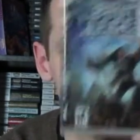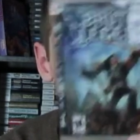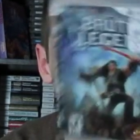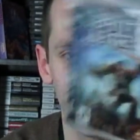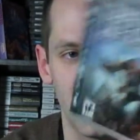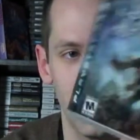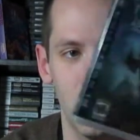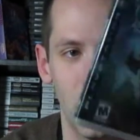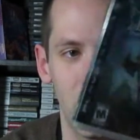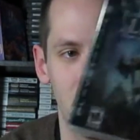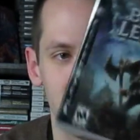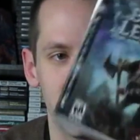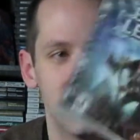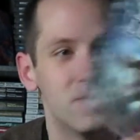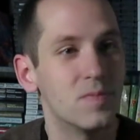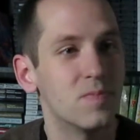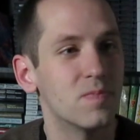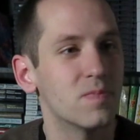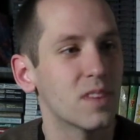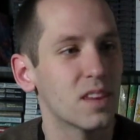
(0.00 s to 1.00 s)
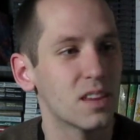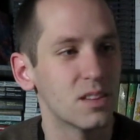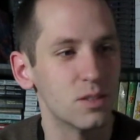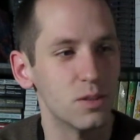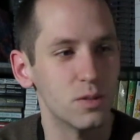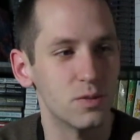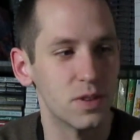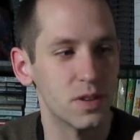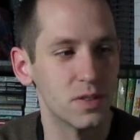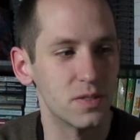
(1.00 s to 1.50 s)
come on,
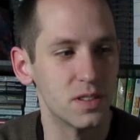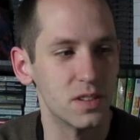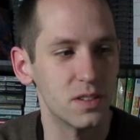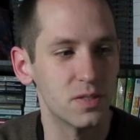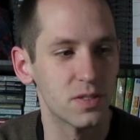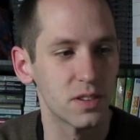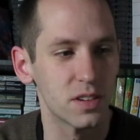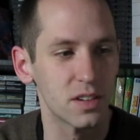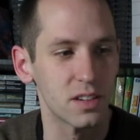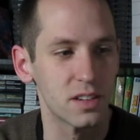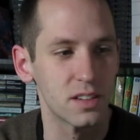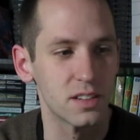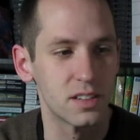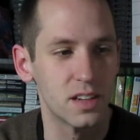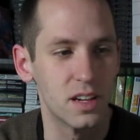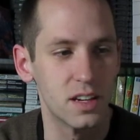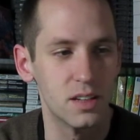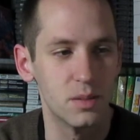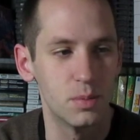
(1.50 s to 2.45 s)
$2.50 for any